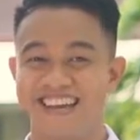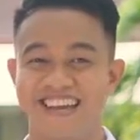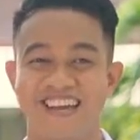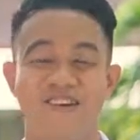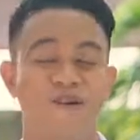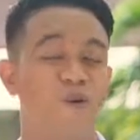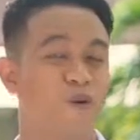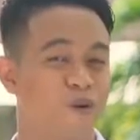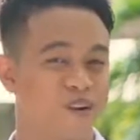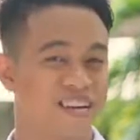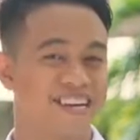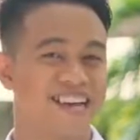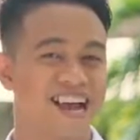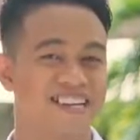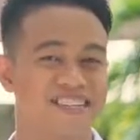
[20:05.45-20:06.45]
in
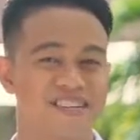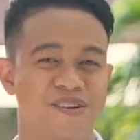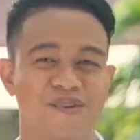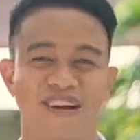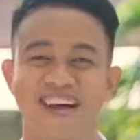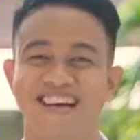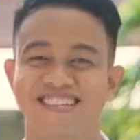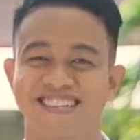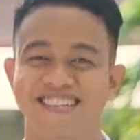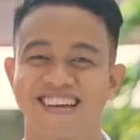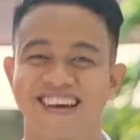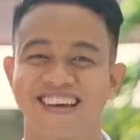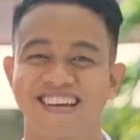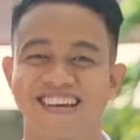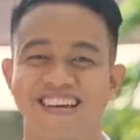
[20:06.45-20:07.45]
organizing your
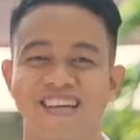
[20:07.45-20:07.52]
essay,